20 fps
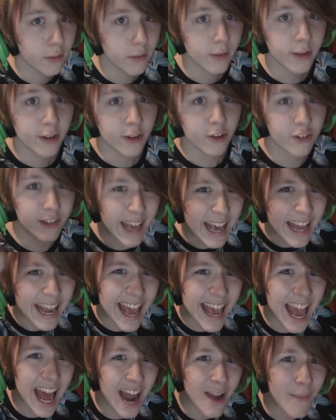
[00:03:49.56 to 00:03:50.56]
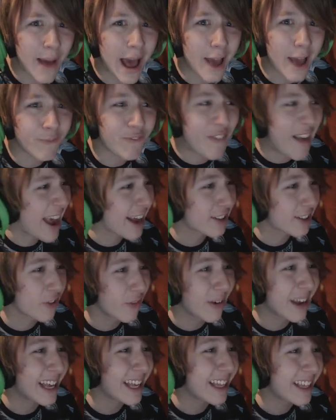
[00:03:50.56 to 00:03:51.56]
Ski my
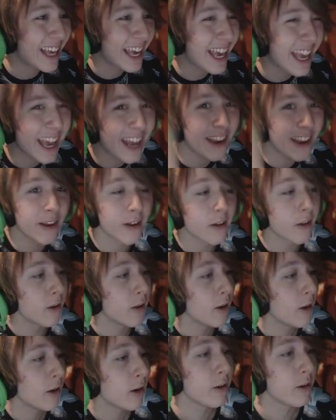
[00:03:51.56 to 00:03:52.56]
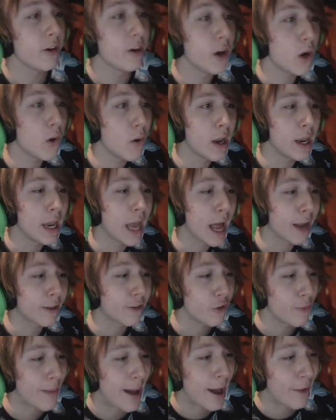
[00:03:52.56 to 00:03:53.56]
factory, kid! No one likes
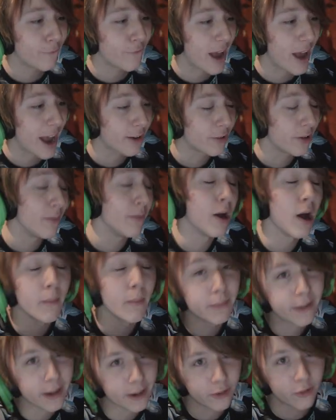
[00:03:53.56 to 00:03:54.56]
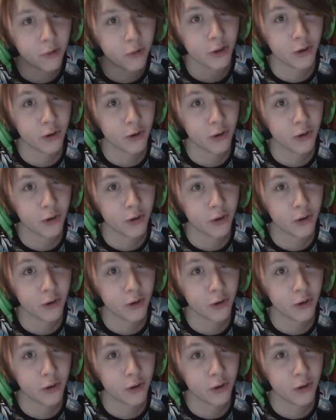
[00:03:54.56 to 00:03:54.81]
you, my factory, even though I'm technically in your